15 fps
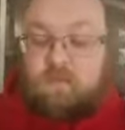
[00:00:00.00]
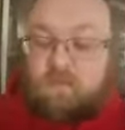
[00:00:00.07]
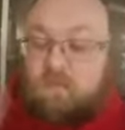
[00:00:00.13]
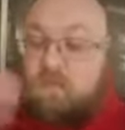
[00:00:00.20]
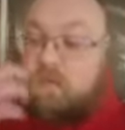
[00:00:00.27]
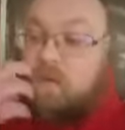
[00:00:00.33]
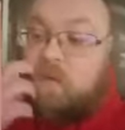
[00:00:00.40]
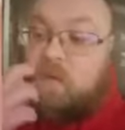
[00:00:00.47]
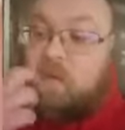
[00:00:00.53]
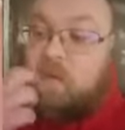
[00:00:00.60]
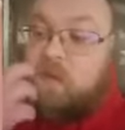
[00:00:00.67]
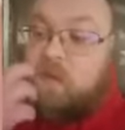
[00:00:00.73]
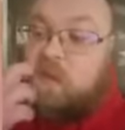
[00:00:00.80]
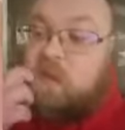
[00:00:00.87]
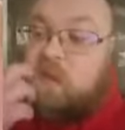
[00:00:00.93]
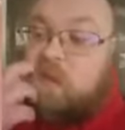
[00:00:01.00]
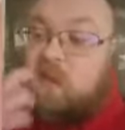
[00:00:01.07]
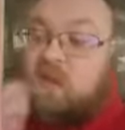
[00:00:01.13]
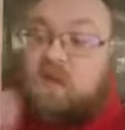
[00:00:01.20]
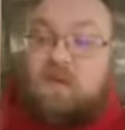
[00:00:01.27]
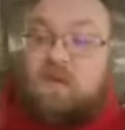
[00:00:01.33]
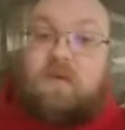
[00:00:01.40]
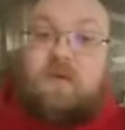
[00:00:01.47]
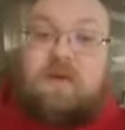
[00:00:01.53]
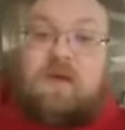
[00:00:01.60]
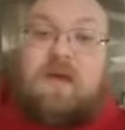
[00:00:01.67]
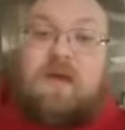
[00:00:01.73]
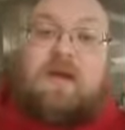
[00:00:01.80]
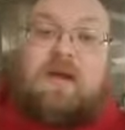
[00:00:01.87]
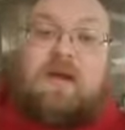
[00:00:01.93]

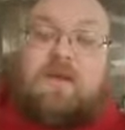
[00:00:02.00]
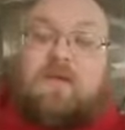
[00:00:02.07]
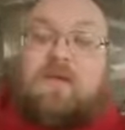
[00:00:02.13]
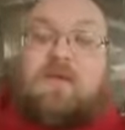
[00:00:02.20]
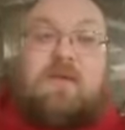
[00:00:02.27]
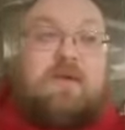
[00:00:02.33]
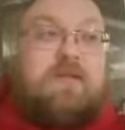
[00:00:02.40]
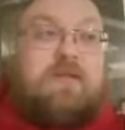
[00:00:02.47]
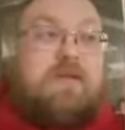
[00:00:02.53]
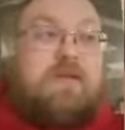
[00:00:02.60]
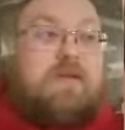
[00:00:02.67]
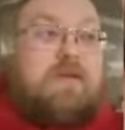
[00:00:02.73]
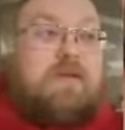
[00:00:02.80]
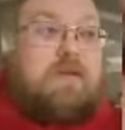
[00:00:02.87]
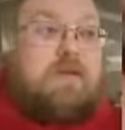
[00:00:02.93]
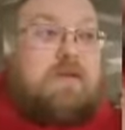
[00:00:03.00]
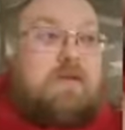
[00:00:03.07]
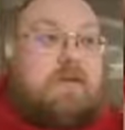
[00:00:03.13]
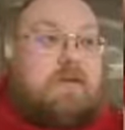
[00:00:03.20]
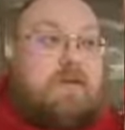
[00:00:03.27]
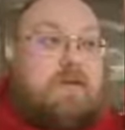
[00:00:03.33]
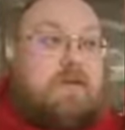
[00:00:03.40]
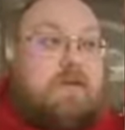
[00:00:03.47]
This person isn't speaking.